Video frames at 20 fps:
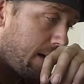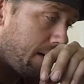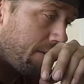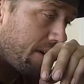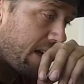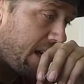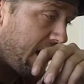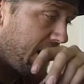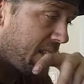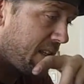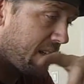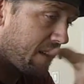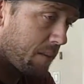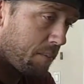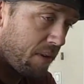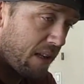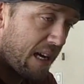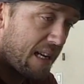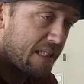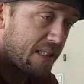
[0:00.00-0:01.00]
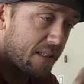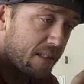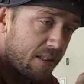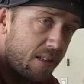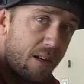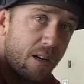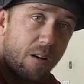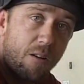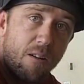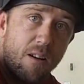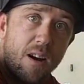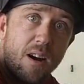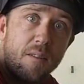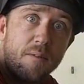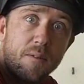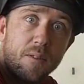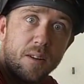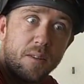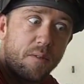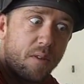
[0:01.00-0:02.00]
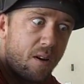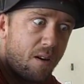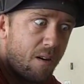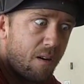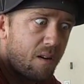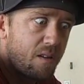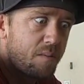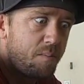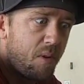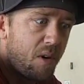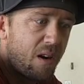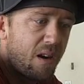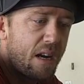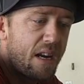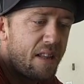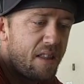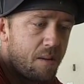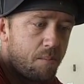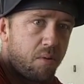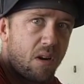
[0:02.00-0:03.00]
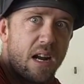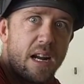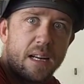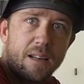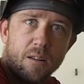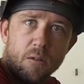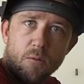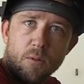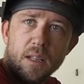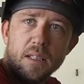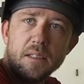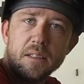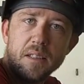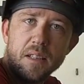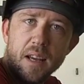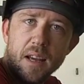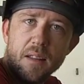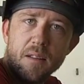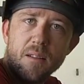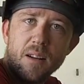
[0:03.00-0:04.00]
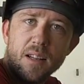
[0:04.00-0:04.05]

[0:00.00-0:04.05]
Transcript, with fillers: we can't take the plastics on and off if the harness bar and the bracket are welded together,